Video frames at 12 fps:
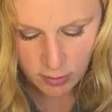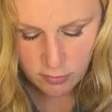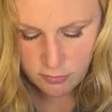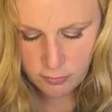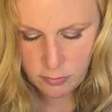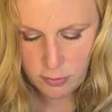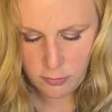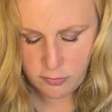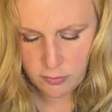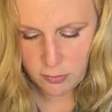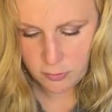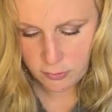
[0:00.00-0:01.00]
So
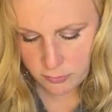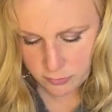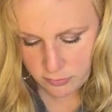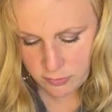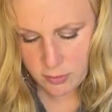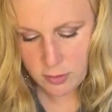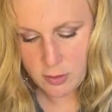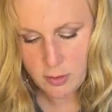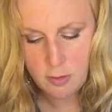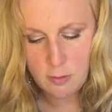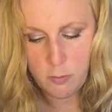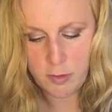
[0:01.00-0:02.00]
those holes,
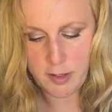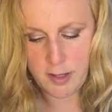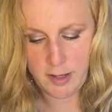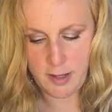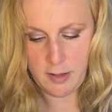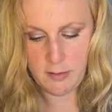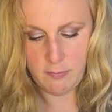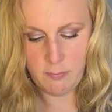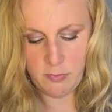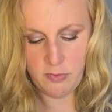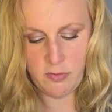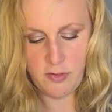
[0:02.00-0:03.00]
when I
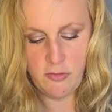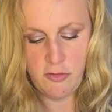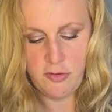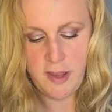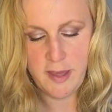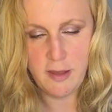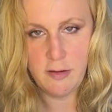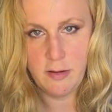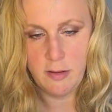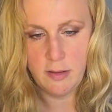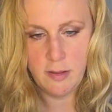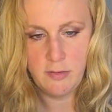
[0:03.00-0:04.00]
cinch down,
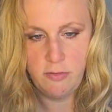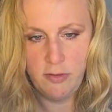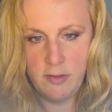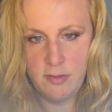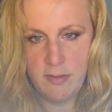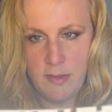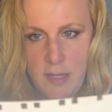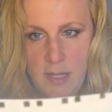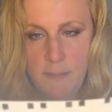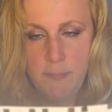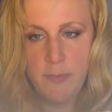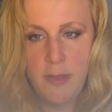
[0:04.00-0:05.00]
as you can
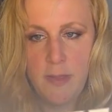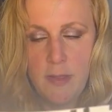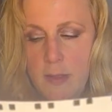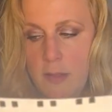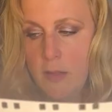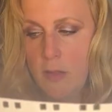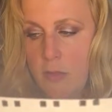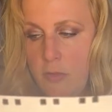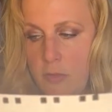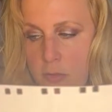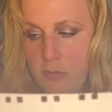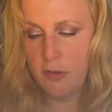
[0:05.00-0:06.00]
see,
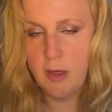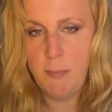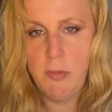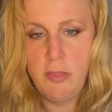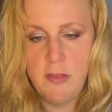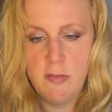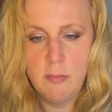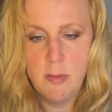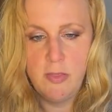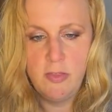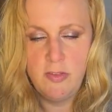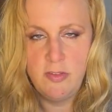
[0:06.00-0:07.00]
so there's a couple things
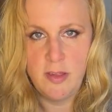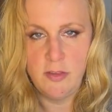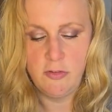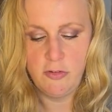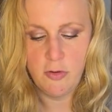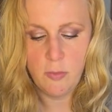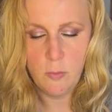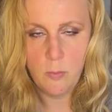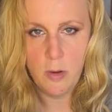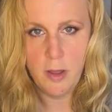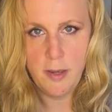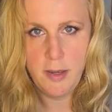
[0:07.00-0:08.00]
about the cinch.
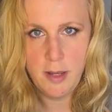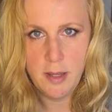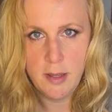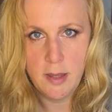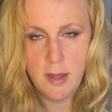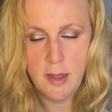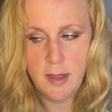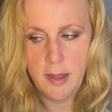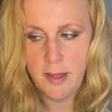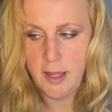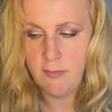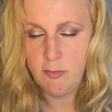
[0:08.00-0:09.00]
1,
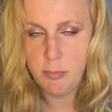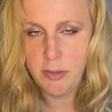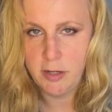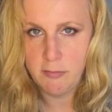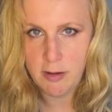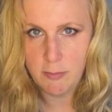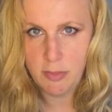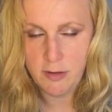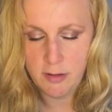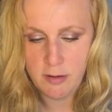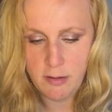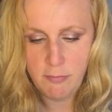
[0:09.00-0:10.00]
I haven't played around with it
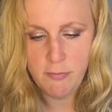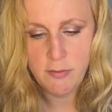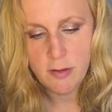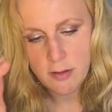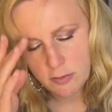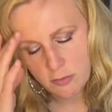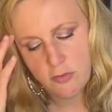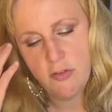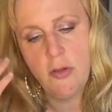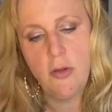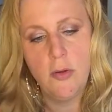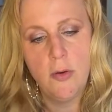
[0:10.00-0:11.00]
enough.
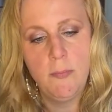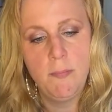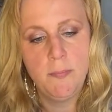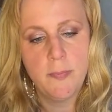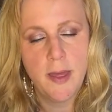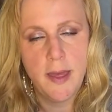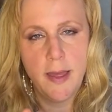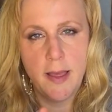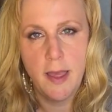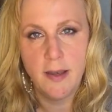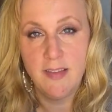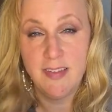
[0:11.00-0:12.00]
2, I
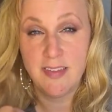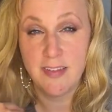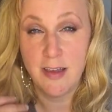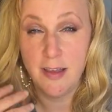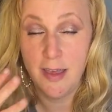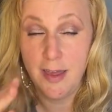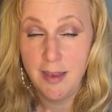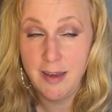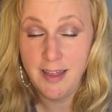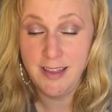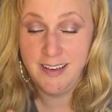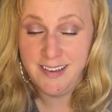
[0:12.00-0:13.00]
kind of suck at
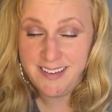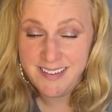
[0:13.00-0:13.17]
it.